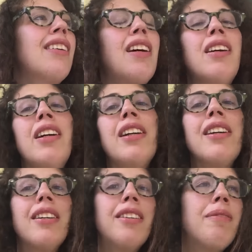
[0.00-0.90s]
God.
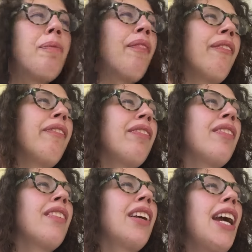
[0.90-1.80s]

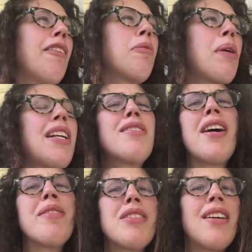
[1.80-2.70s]
Everybody's
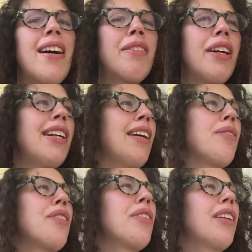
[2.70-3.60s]
outside right now
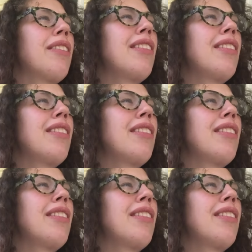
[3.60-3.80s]
too.